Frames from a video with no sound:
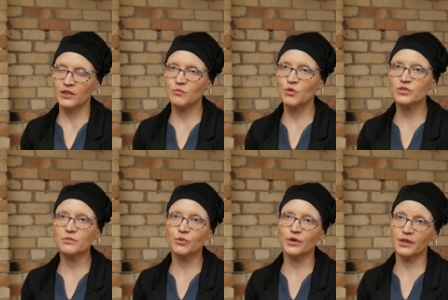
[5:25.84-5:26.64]
The most
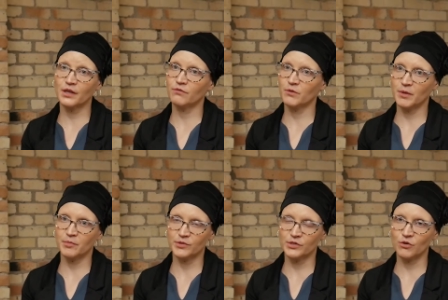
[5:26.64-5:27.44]
important thing for
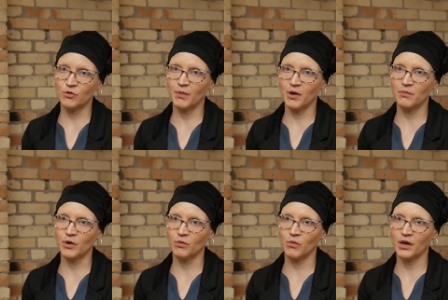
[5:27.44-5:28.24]
people to know about
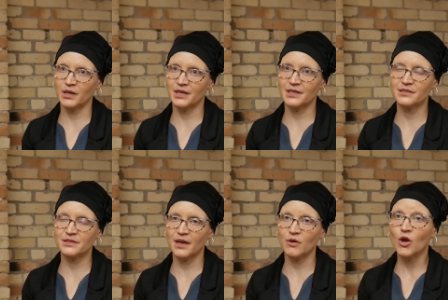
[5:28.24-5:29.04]
marijuana is
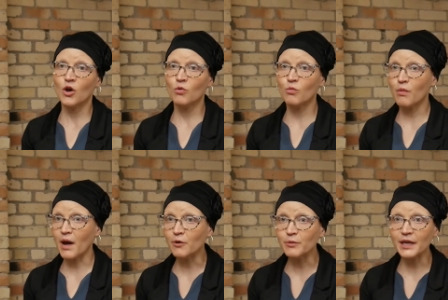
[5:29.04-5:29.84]
that
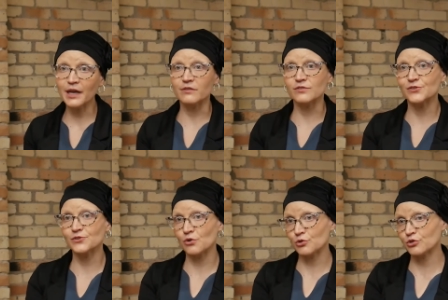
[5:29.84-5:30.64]
while we have
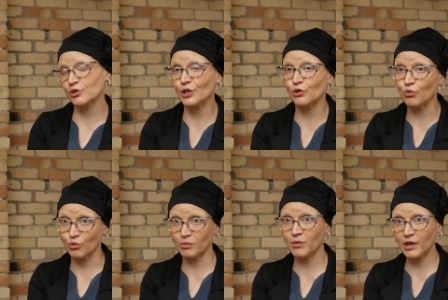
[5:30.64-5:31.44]
socially
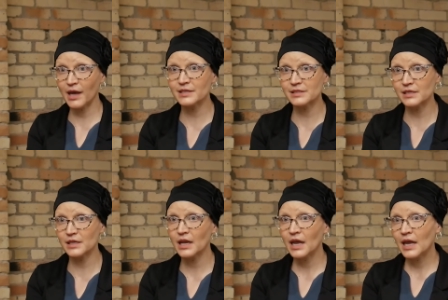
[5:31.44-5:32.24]
normalized
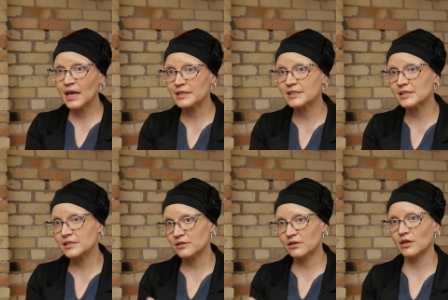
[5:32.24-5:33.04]
it, it
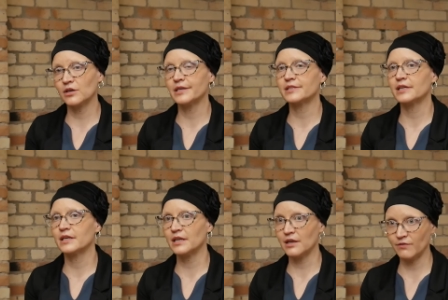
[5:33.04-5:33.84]
still carries
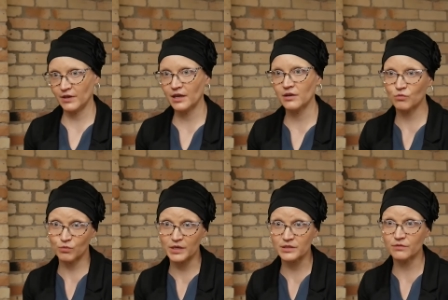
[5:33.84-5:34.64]
significant
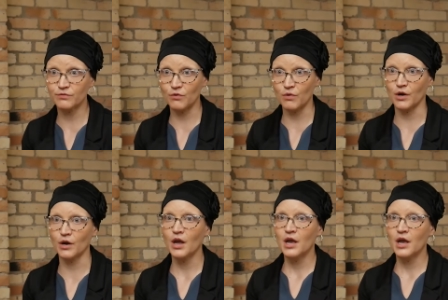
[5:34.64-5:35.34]
risk for